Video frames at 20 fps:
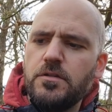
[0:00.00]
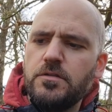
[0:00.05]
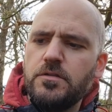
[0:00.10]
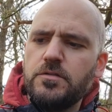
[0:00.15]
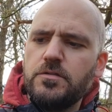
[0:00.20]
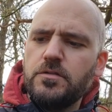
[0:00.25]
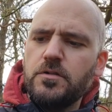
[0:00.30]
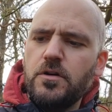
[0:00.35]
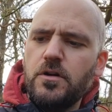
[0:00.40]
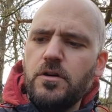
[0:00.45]

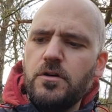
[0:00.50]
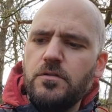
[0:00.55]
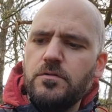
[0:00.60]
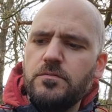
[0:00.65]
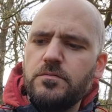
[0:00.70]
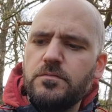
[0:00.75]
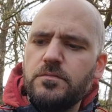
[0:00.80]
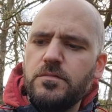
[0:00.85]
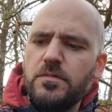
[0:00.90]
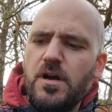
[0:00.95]
So
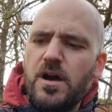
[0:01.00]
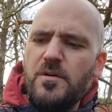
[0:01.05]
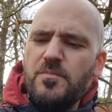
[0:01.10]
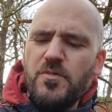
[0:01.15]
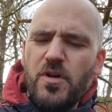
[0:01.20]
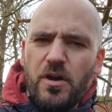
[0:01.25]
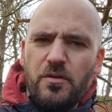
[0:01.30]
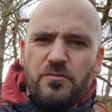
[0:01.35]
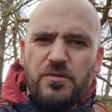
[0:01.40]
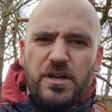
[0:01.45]
I'm
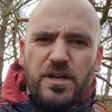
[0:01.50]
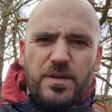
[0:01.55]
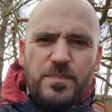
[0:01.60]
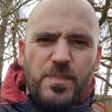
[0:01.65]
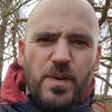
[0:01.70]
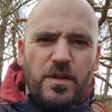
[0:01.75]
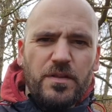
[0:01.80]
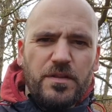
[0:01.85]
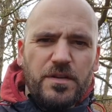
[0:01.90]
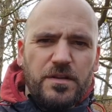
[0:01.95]
not really
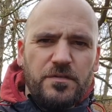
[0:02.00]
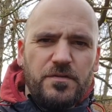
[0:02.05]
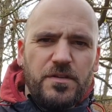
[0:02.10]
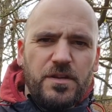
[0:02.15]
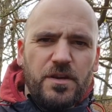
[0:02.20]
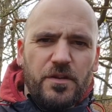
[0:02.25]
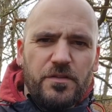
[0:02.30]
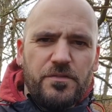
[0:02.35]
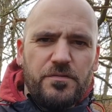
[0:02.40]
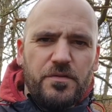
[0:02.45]
bothered if
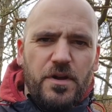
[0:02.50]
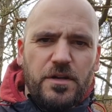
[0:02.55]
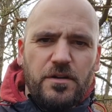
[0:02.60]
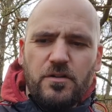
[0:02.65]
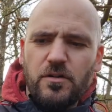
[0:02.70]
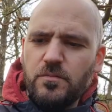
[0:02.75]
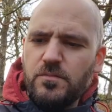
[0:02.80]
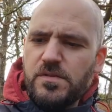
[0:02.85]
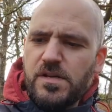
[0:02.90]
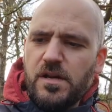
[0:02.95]
the odd thread
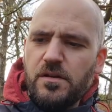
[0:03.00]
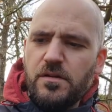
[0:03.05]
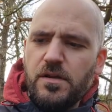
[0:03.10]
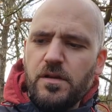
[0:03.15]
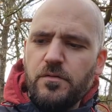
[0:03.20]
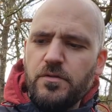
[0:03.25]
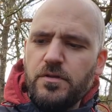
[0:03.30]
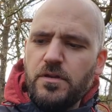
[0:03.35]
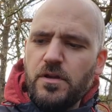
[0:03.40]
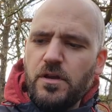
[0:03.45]
comes out
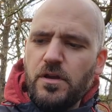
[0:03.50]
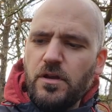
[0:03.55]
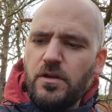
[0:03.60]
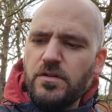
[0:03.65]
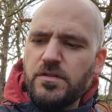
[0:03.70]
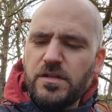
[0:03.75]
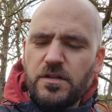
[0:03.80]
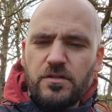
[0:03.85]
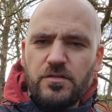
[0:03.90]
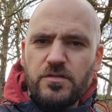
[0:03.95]
here and there,
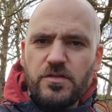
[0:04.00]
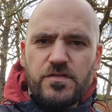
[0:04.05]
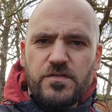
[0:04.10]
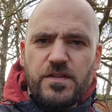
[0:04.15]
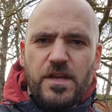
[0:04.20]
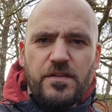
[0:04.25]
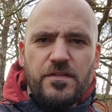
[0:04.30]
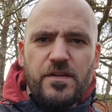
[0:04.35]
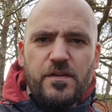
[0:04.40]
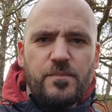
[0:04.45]
because I can just
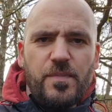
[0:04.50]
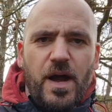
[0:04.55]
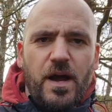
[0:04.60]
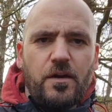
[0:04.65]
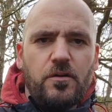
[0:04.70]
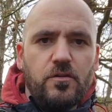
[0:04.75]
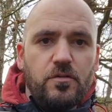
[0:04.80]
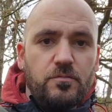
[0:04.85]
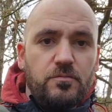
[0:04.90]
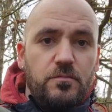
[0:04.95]
stitch it
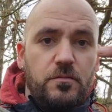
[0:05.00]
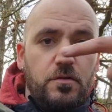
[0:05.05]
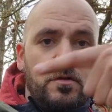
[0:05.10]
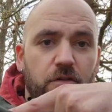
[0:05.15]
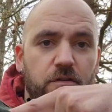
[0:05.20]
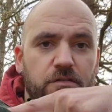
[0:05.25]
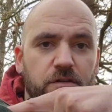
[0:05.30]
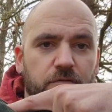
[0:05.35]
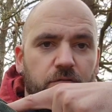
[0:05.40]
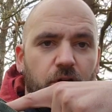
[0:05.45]
back up,
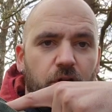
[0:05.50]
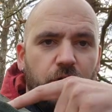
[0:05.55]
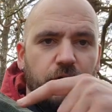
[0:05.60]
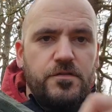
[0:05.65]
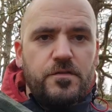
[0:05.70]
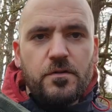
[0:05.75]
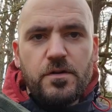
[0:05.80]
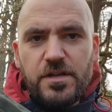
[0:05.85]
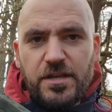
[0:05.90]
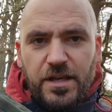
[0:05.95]
because I've got a
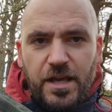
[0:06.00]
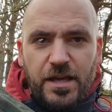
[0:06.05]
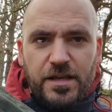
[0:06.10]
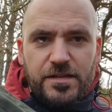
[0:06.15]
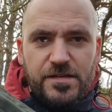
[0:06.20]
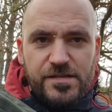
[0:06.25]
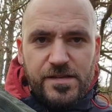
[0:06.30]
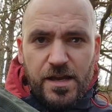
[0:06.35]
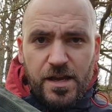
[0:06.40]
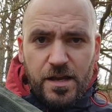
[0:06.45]
sewing kit
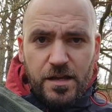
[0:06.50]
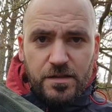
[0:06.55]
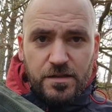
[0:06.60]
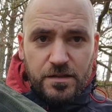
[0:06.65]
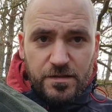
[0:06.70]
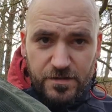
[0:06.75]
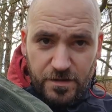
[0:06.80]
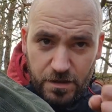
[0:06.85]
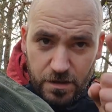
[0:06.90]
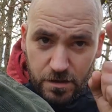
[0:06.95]
inside,
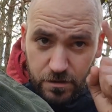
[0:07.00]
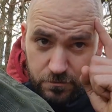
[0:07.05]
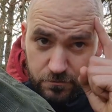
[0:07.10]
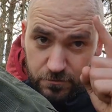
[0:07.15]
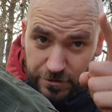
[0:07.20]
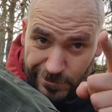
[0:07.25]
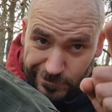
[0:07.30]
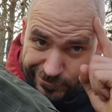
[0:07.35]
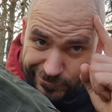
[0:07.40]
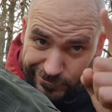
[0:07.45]
you see.
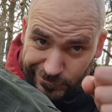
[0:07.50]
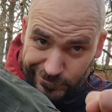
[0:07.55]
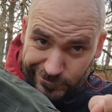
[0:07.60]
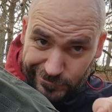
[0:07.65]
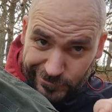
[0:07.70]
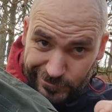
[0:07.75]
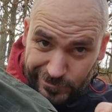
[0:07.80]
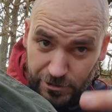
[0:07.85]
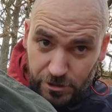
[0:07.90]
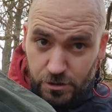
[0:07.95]

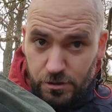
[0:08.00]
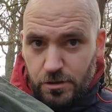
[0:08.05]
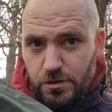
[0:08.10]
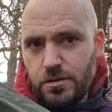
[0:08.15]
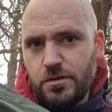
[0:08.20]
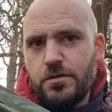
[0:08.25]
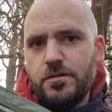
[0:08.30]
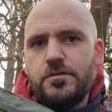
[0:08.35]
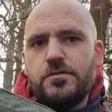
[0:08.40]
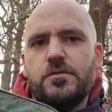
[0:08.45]

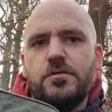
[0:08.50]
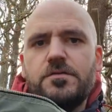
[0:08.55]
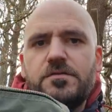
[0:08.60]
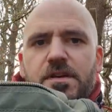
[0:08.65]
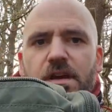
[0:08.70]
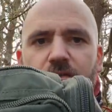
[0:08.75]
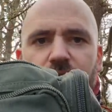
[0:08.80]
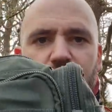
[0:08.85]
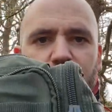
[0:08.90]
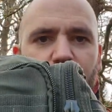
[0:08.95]
So
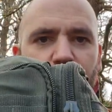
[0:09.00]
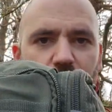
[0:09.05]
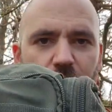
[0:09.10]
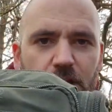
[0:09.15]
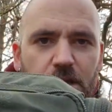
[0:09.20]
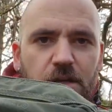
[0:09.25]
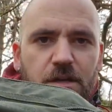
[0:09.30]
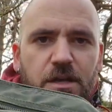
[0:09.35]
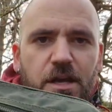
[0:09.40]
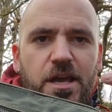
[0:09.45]
save your
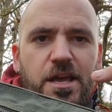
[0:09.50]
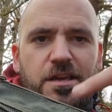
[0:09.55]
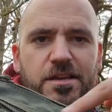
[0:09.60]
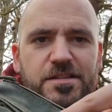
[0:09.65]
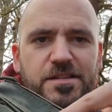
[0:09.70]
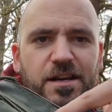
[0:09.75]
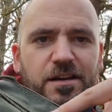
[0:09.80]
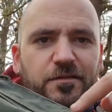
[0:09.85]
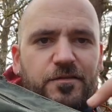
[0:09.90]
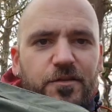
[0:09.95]
money, get
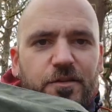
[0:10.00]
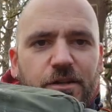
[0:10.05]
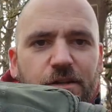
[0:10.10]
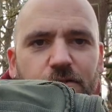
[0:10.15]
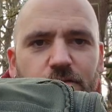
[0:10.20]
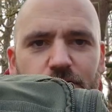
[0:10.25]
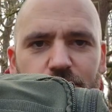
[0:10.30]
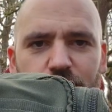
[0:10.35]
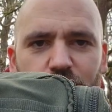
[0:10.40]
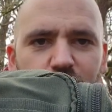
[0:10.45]
yourself a
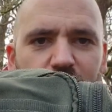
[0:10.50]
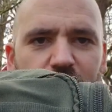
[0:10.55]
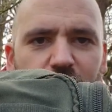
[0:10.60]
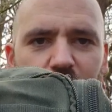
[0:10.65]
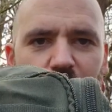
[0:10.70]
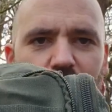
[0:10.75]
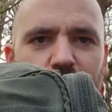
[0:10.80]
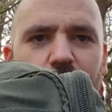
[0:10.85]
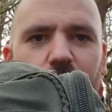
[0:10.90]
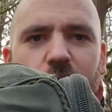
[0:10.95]
little sewing
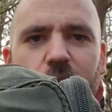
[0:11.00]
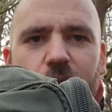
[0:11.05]
kit